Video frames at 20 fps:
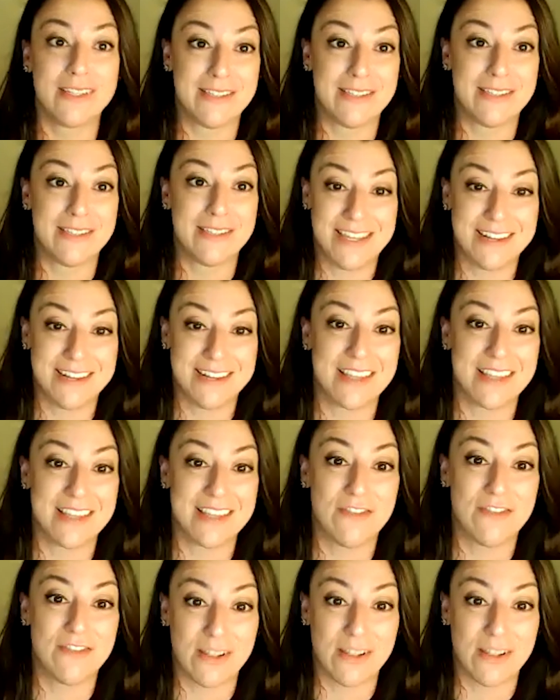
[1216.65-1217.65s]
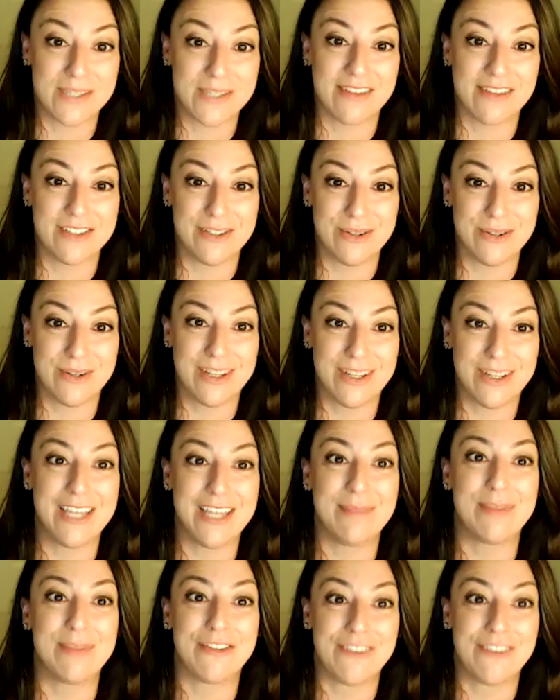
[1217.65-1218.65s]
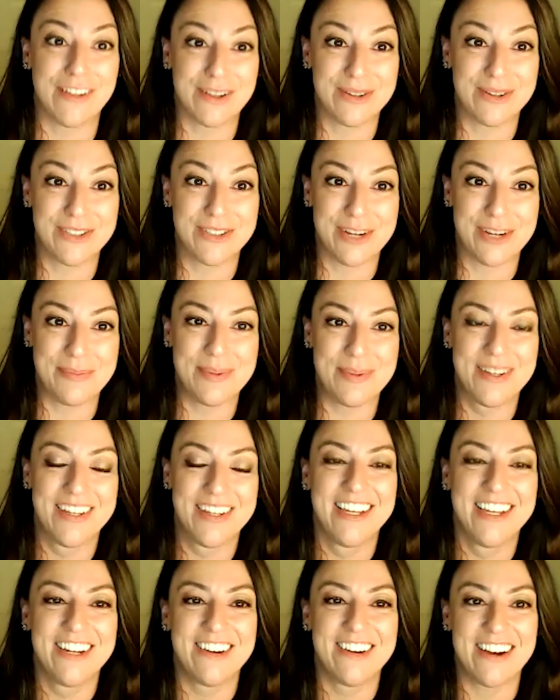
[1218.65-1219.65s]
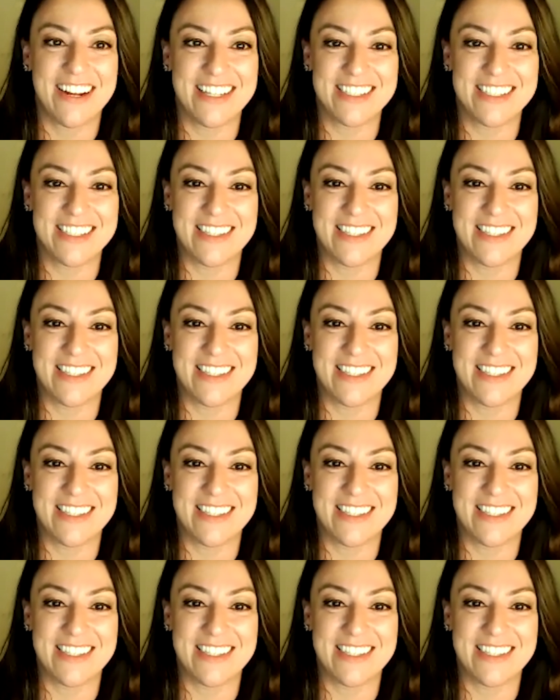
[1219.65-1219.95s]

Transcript: list of things that fellows have to do to keep their fellowship, right?